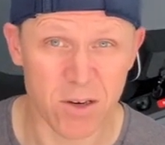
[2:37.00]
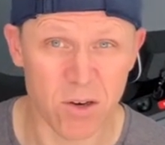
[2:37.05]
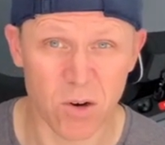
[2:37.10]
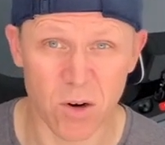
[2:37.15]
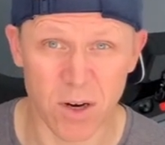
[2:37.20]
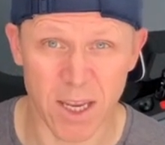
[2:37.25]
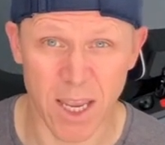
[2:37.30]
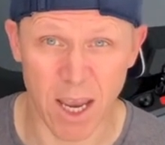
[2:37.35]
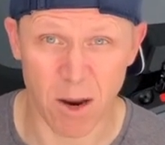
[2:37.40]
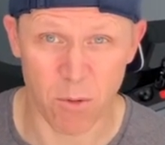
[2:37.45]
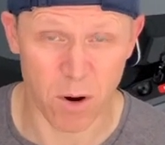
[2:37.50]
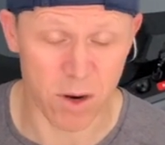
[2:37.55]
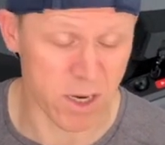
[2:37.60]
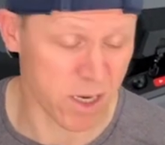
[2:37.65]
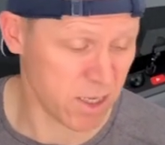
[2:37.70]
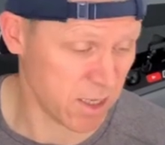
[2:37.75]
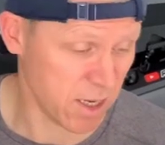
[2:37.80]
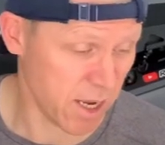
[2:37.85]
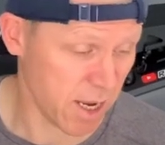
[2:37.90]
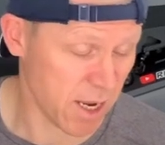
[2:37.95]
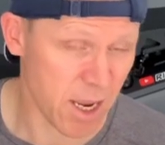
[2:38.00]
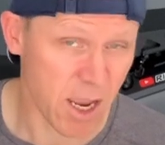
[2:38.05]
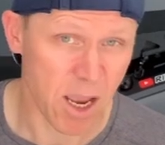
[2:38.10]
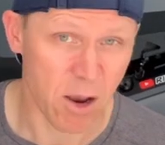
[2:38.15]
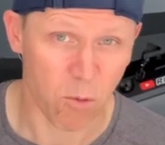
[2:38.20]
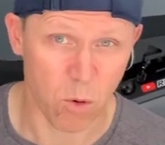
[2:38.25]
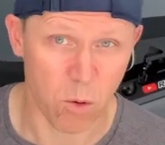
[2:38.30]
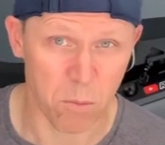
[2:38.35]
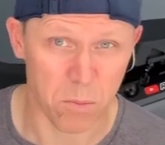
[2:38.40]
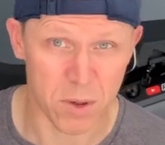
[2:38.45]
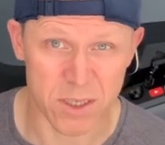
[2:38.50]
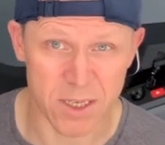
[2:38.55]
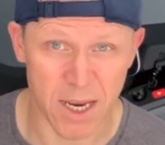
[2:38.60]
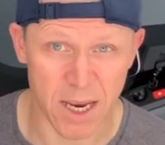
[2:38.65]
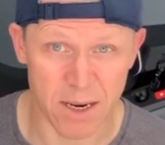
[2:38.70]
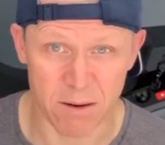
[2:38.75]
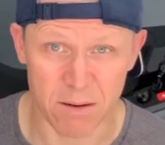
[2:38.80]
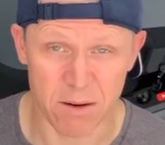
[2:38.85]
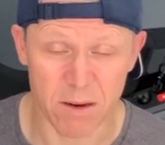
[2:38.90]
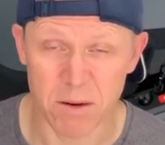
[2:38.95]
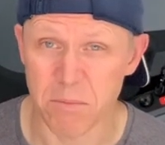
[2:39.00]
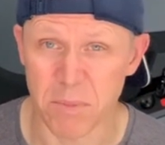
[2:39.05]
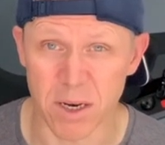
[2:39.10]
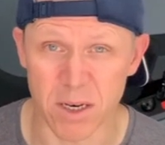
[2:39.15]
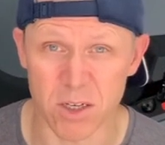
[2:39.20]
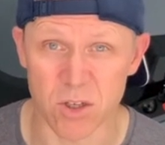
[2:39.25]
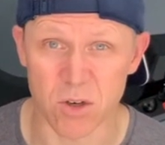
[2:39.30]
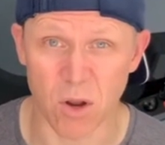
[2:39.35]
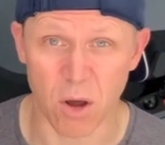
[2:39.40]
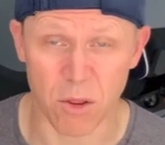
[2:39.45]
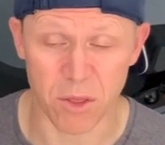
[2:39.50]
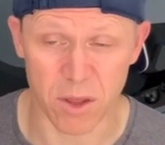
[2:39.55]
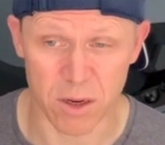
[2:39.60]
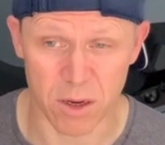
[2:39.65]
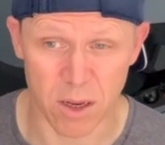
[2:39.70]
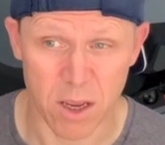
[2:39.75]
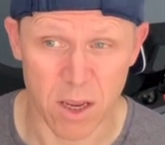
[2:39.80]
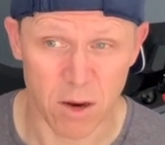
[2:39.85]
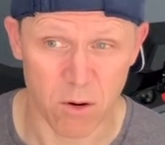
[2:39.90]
Don't care what you say. 1% means nothing.